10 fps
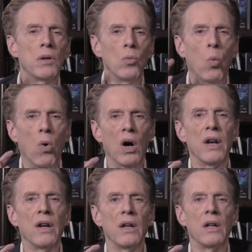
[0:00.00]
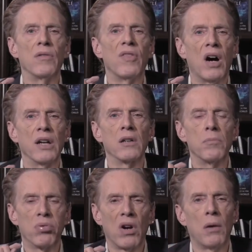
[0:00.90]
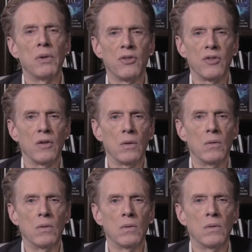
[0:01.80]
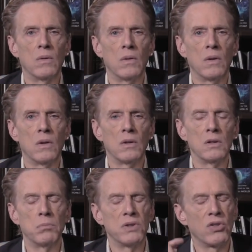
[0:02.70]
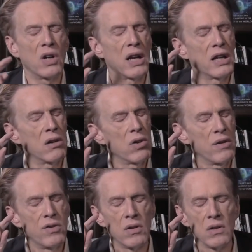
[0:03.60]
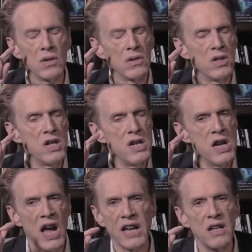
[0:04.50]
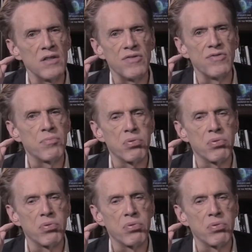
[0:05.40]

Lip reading: But what if I could promise you, but you got to get rid of your negative